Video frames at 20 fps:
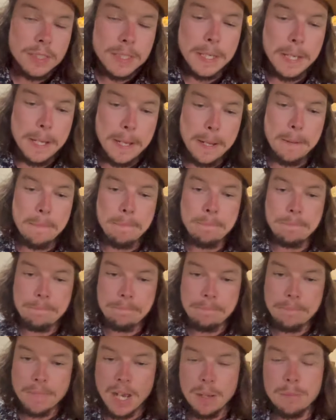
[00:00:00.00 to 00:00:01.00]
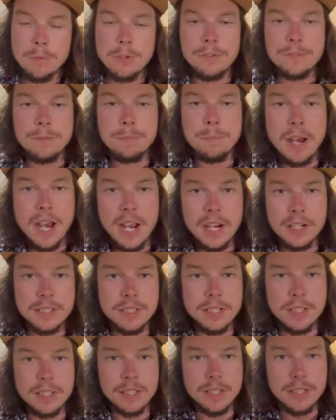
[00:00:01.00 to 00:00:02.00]
I moved back
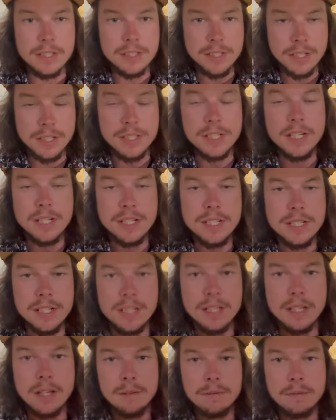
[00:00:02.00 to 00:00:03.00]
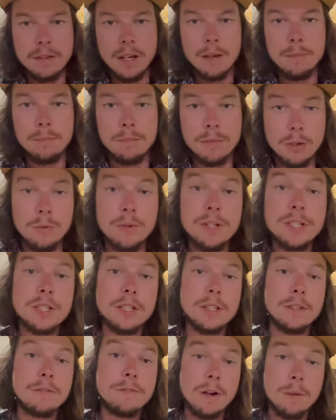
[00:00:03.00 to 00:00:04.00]
to Tennessee. I'm
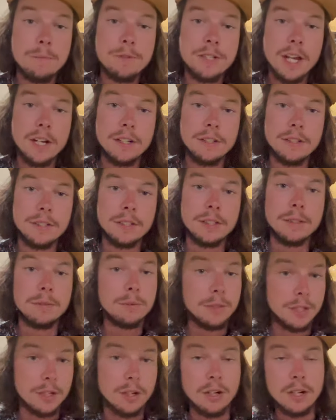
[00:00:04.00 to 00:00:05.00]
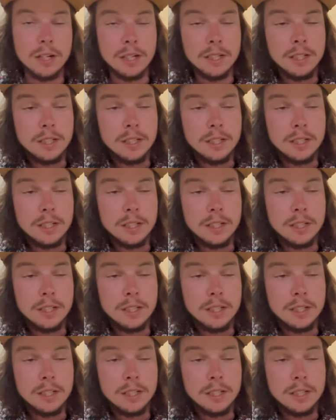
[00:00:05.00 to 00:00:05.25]
originally from Chattanooga. We are.